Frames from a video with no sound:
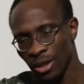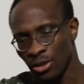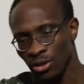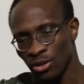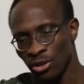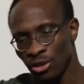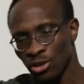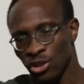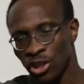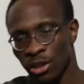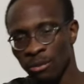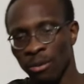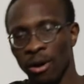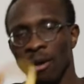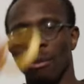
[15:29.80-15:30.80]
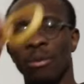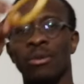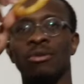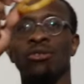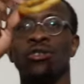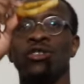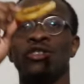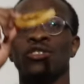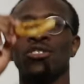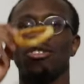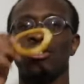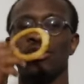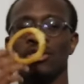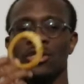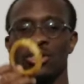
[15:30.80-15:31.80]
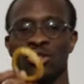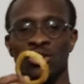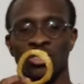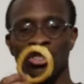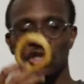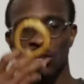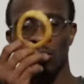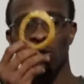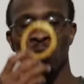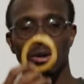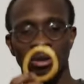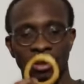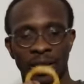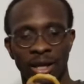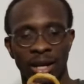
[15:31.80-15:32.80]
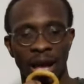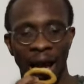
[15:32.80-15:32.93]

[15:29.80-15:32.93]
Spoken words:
Then you don't drink pop. You just drink one thing.